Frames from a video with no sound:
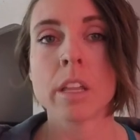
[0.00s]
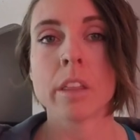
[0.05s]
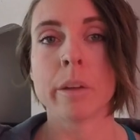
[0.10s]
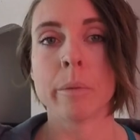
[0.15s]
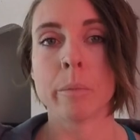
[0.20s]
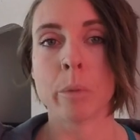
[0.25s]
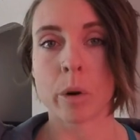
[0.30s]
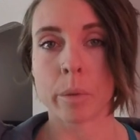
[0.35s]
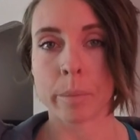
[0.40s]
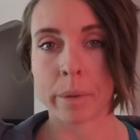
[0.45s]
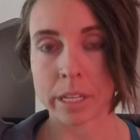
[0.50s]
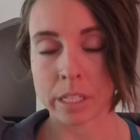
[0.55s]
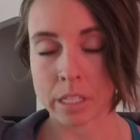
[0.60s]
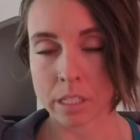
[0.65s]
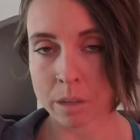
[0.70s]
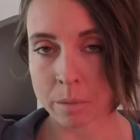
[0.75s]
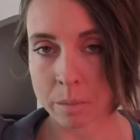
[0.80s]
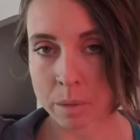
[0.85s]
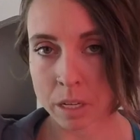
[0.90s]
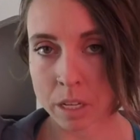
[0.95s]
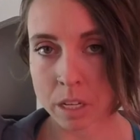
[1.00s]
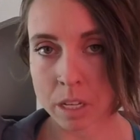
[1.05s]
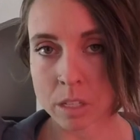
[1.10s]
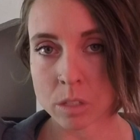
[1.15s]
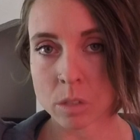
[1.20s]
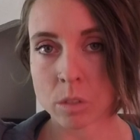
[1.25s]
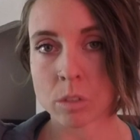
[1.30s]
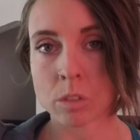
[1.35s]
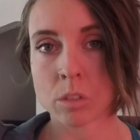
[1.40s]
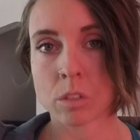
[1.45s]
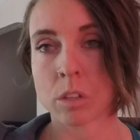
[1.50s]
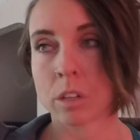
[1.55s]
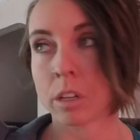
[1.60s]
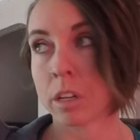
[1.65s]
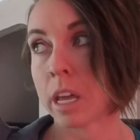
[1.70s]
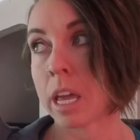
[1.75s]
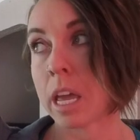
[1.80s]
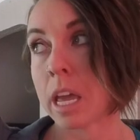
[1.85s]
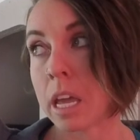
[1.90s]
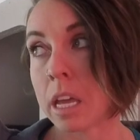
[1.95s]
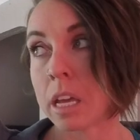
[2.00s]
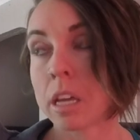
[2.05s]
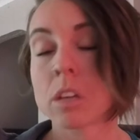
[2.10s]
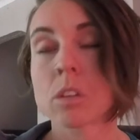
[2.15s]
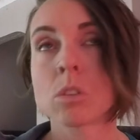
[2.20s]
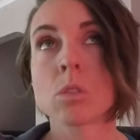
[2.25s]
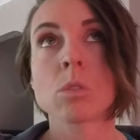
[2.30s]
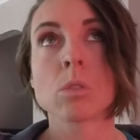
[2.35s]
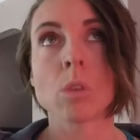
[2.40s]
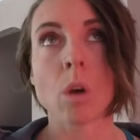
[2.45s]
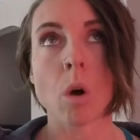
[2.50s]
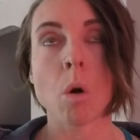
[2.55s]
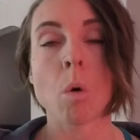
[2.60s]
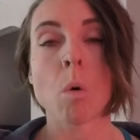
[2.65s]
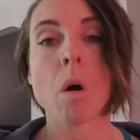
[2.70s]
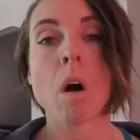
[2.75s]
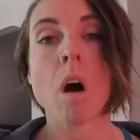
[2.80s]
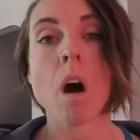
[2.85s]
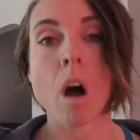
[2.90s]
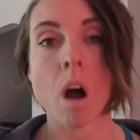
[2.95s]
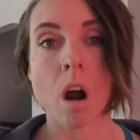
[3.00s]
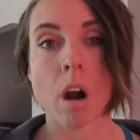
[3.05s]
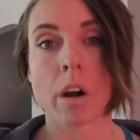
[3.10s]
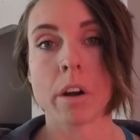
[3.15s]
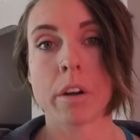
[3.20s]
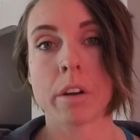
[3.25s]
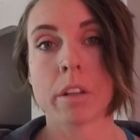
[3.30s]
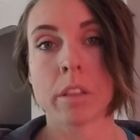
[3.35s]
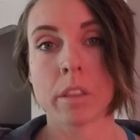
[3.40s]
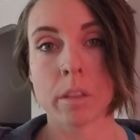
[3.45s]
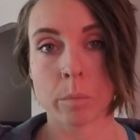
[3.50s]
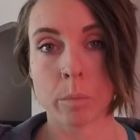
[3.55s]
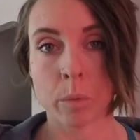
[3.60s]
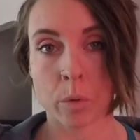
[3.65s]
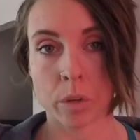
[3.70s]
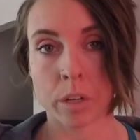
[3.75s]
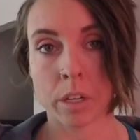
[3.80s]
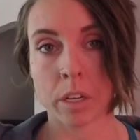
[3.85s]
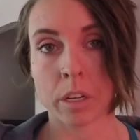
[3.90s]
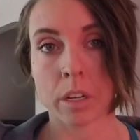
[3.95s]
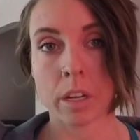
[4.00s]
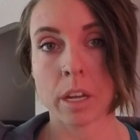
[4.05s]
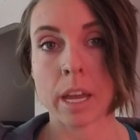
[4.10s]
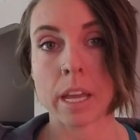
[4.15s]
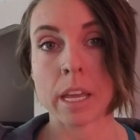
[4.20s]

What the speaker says: the more my stomach is just gonna ache so hard in the morning.